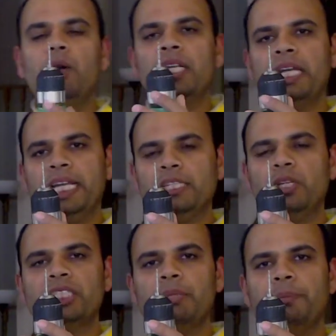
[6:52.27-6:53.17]
in and you
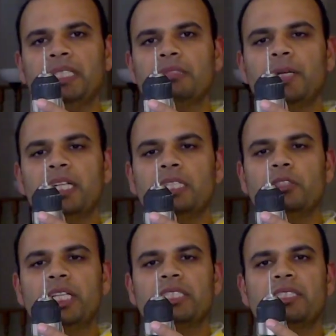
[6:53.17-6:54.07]
actually press this button, you
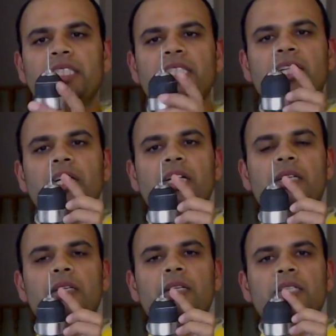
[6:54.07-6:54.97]
can see the
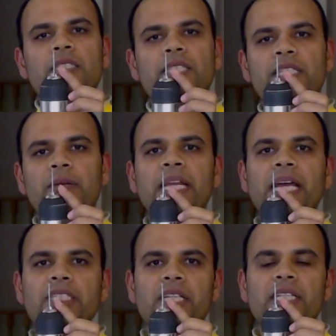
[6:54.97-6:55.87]
drill bit
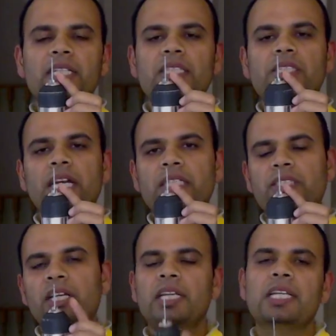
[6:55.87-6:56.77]
actually starts
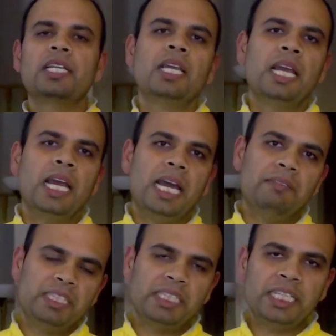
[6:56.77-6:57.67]
turning. And
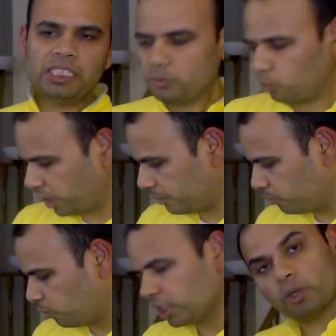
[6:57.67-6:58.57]
with this, what I
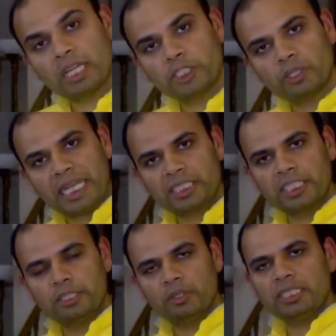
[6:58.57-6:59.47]
should actually
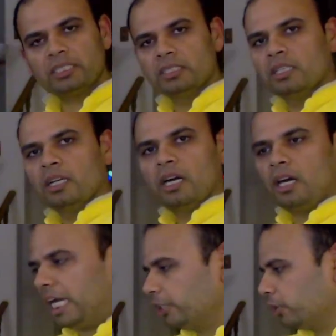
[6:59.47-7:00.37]
do is,
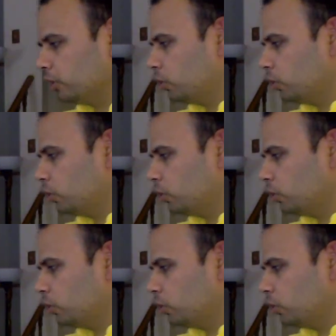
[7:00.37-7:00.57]
I should go